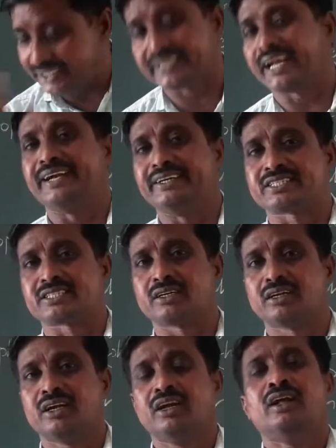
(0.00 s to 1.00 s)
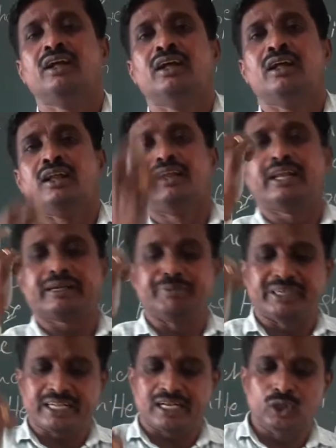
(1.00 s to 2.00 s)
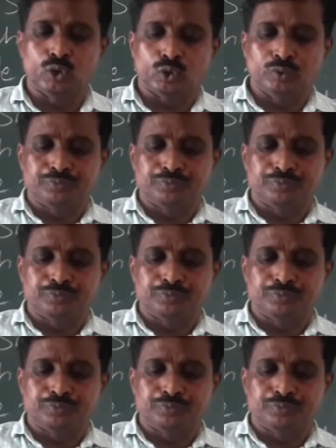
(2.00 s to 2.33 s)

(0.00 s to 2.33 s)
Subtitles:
kinds. Let me tell you,